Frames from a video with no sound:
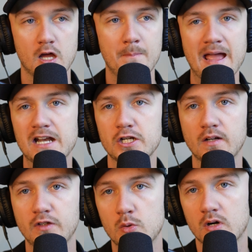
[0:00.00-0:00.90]
imagine
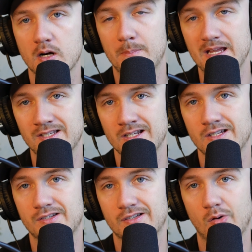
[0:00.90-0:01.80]
if you were a
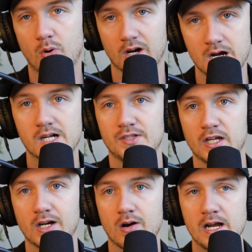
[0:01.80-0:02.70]
business or a
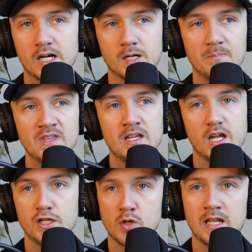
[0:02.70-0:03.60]
content creator
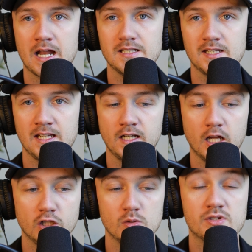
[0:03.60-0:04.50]
in 2019
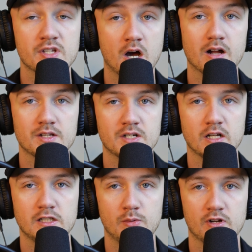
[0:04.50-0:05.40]
and you saw it
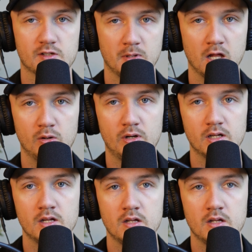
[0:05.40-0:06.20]
starting to explode